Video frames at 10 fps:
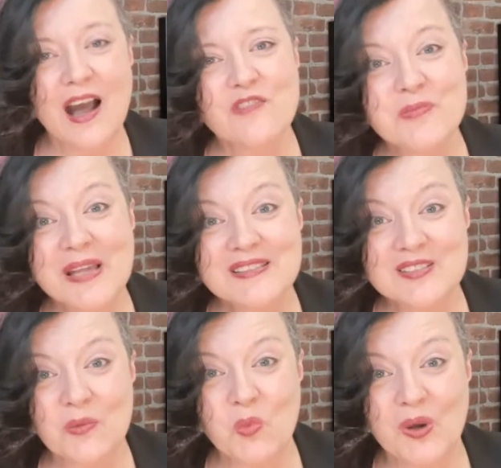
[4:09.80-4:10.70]
I've met
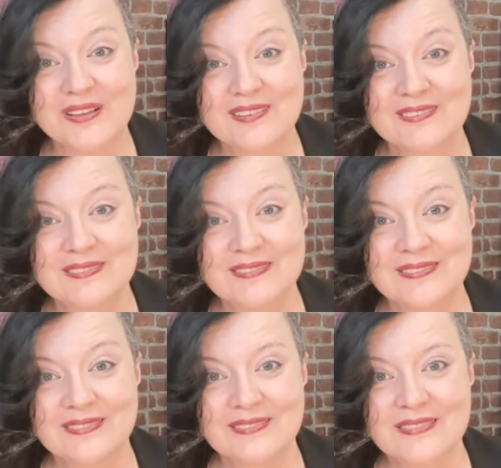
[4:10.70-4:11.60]
someone.
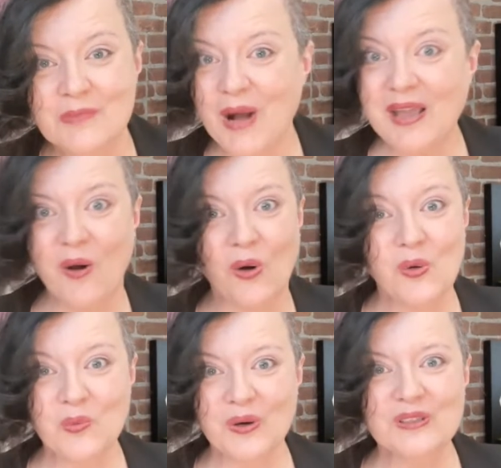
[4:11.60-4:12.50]
My
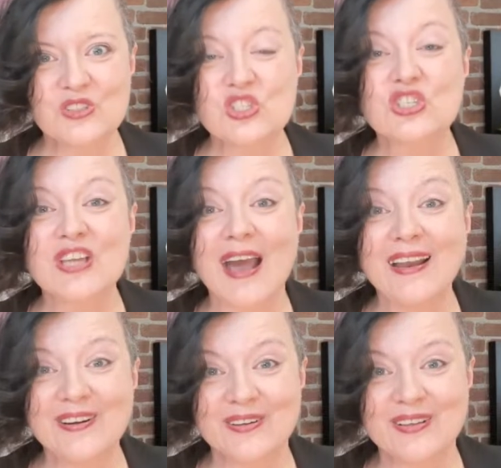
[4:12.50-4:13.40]
whole world
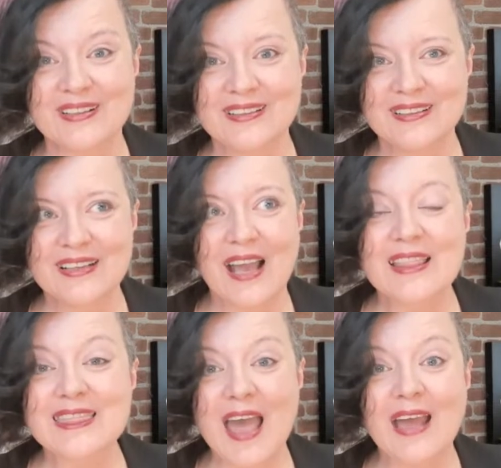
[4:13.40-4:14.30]
shattered
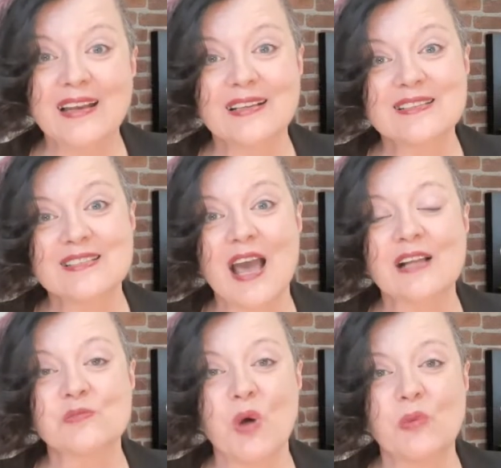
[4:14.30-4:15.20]
at that
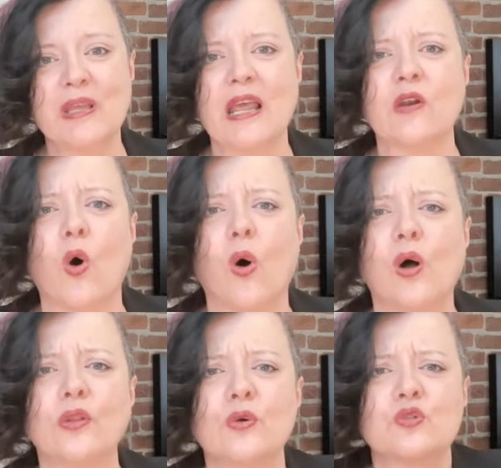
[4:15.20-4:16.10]
exact moment. And
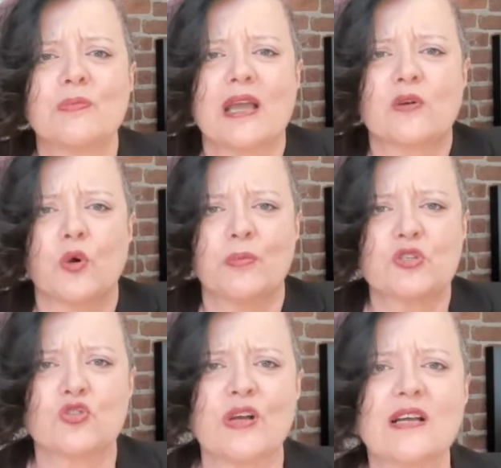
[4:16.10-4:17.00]
all those micro
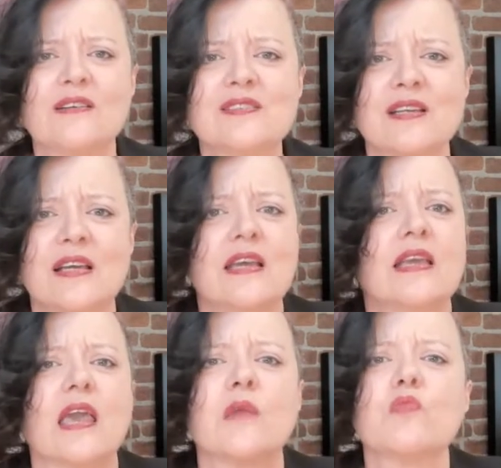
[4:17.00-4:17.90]
betrayals
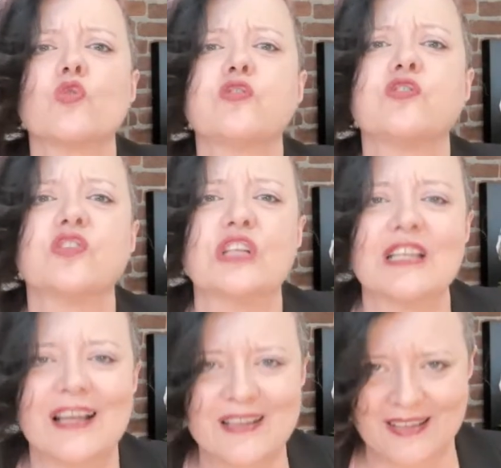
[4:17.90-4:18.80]
came
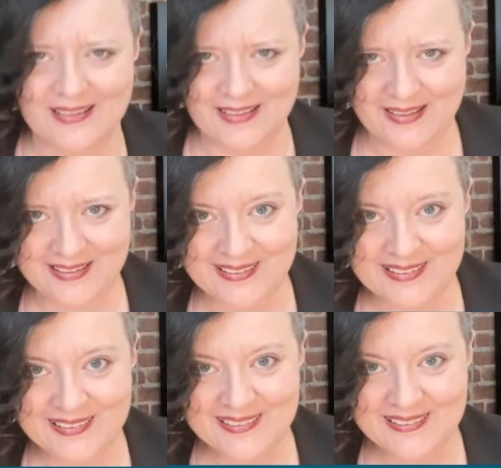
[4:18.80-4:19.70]
flooding
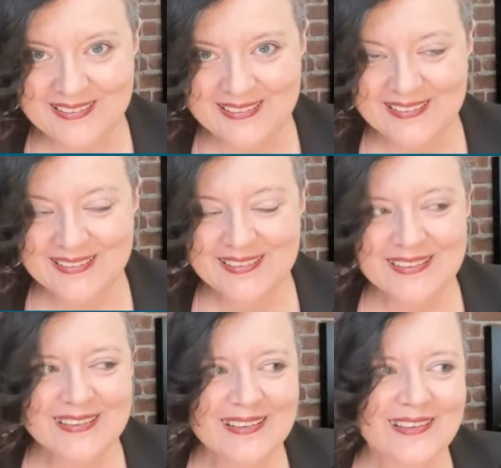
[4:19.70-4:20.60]
in.
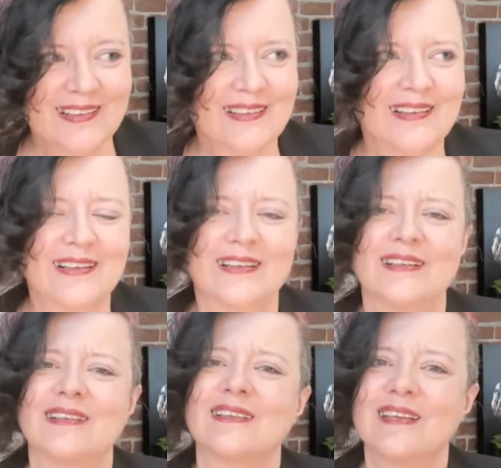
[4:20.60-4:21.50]

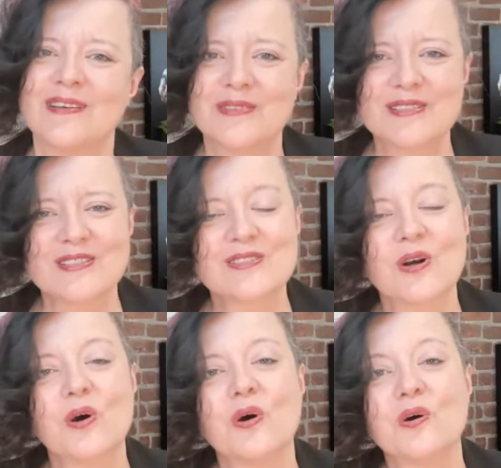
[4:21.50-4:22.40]
It was just
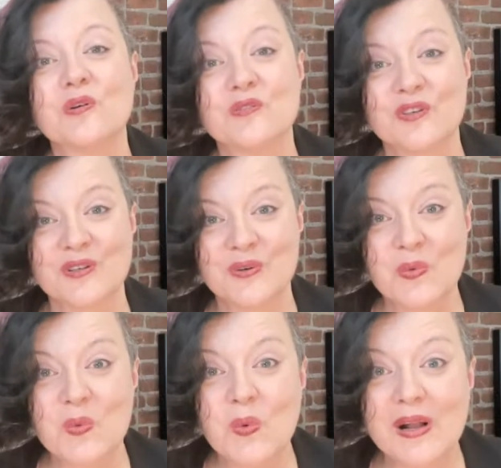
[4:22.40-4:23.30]

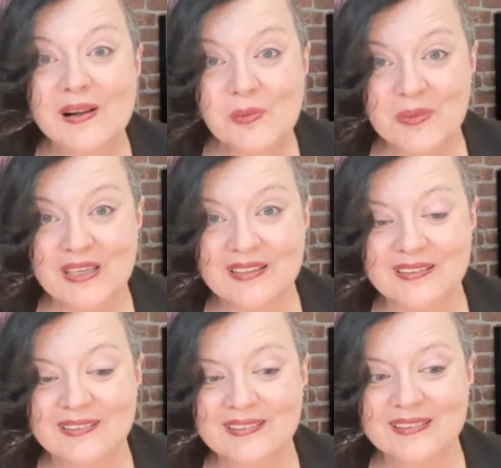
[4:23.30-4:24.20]

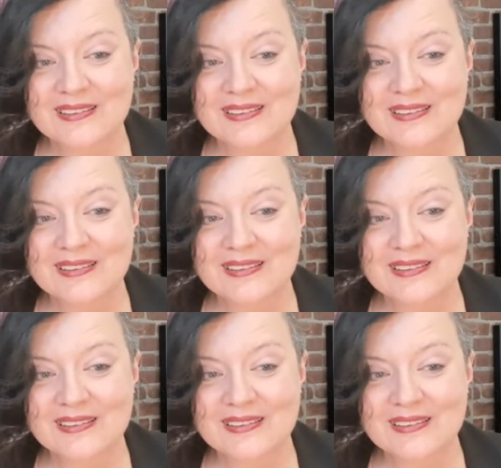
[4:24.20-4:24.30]
overwhelming.